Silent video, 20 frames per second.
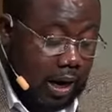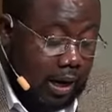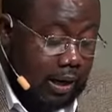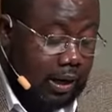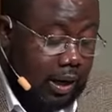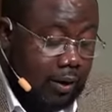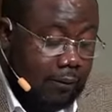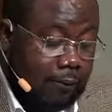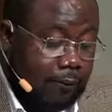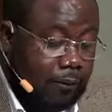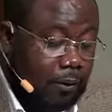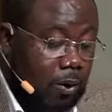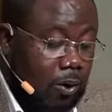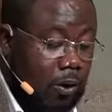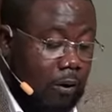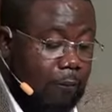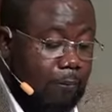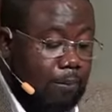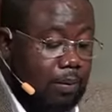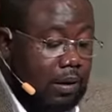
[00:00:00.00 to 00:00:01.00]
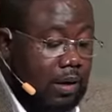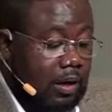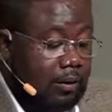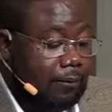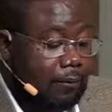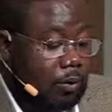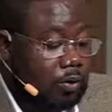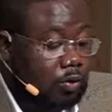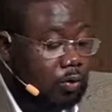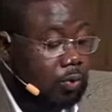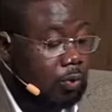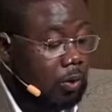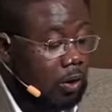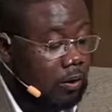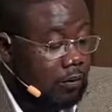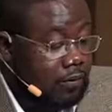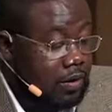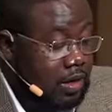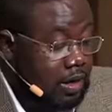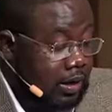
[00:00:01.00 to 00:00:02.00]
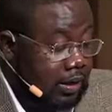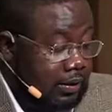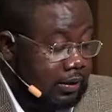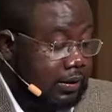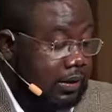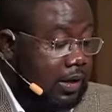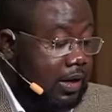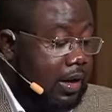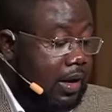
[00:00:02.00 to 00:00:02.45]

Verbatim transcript: a flow of blood for 12 years